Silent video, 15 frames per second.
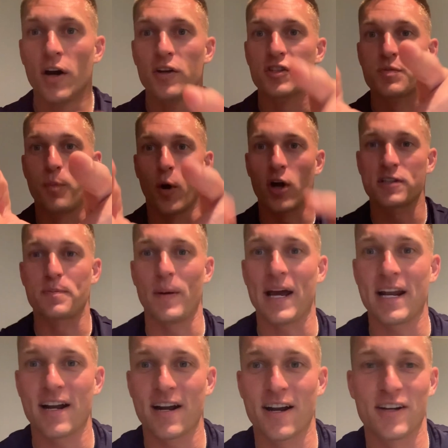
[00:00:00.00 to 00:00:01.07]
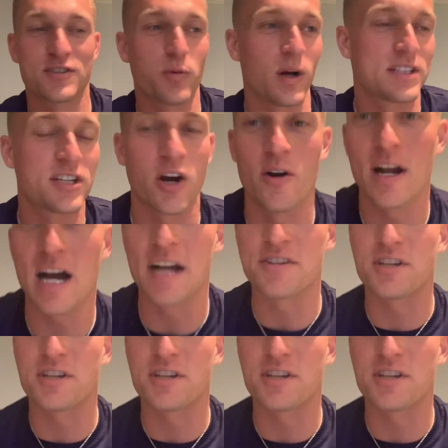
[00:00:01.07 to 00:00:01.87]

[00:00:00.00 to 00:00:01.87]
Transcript: Sports betters, what's going on?